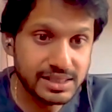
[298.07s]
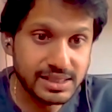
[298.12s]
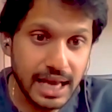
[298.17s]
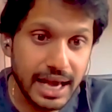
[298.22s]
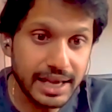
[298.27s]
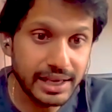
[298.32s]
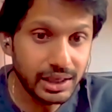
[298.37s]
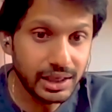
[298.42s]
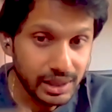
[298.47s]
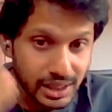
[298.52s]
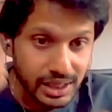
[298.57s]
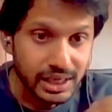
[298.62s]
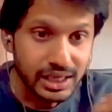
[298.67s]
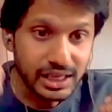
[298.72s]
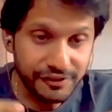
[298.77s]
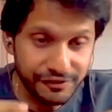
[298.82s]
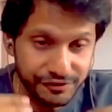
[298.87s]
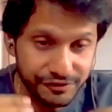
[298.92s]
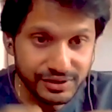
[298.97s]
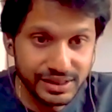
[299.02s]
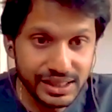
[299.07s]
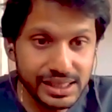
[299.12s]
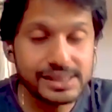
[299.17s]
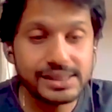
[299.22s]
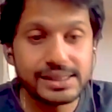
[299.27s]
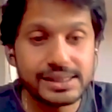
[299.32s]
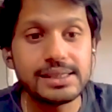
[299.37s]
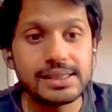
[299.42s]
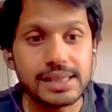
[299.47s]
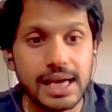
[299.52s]
Sai, if these
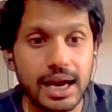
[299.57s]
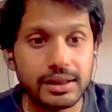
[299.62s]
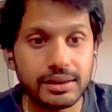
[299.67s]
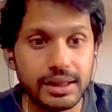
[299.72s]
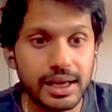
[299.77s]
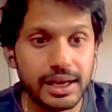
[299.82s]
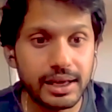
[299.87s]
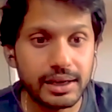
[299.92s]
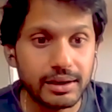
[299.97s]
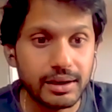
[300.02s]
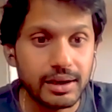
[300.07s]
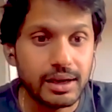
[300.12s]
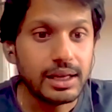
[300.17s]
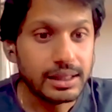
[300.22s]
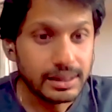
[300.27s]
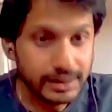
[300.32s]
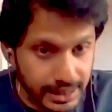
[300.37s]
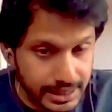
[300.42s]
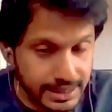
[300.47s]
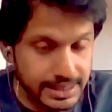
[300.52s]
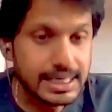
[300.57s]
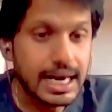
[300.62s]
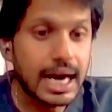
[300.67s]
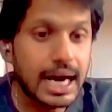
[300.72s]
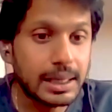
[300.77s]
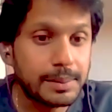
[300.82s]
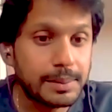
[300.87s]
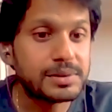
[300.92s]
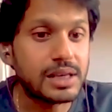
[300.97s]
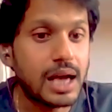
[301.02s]
things are there, then
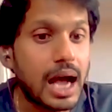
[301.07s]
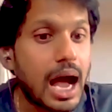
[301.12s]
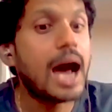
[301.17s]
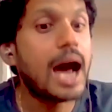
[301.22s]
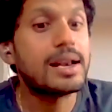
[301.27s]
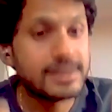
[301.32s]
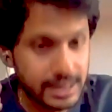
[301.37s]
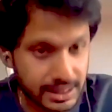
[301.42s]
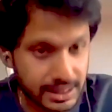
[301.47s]
startups are